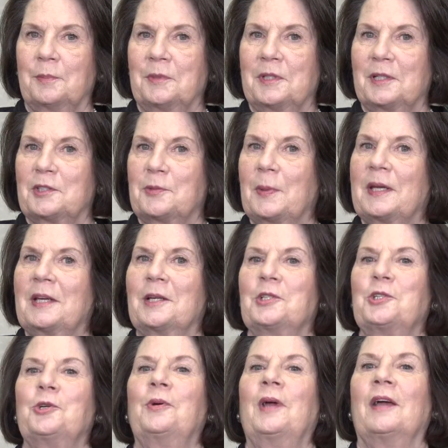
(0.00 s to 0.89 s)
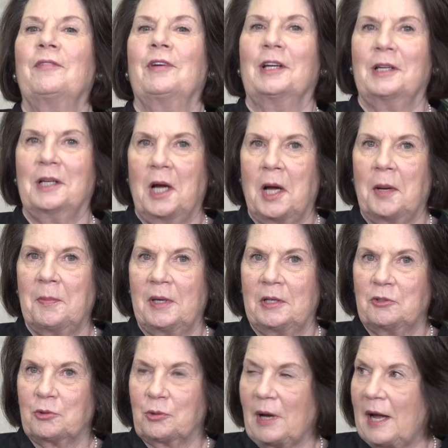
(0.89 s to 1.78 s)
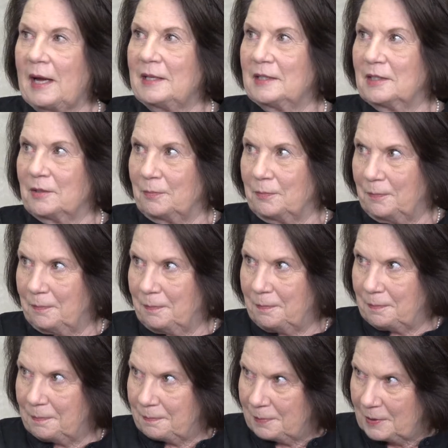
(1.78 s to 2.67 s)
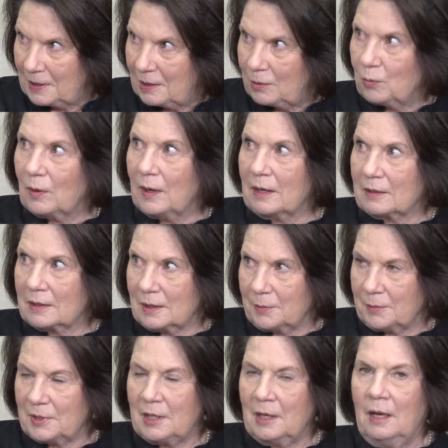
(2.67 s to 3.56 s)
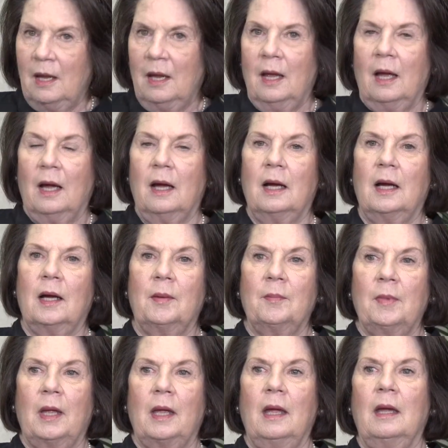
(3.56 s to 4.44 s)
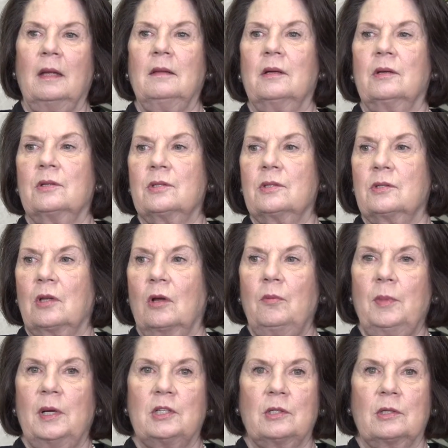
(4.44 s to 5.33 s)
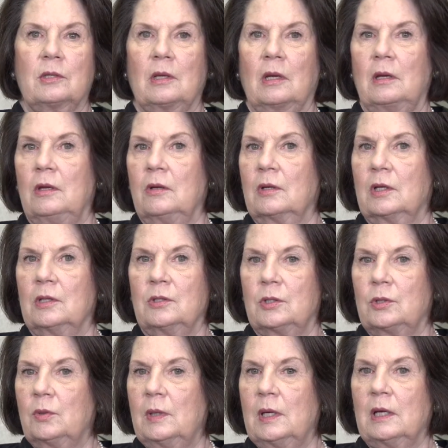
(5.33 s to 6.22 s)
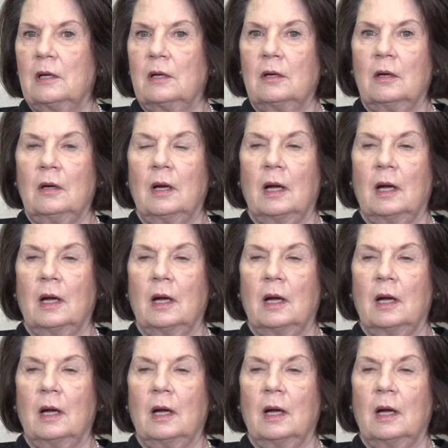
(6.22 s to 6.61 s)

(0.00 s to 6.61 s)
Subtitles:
it's because you haven't come and tried to be welcomed. And there's so much that you can do here.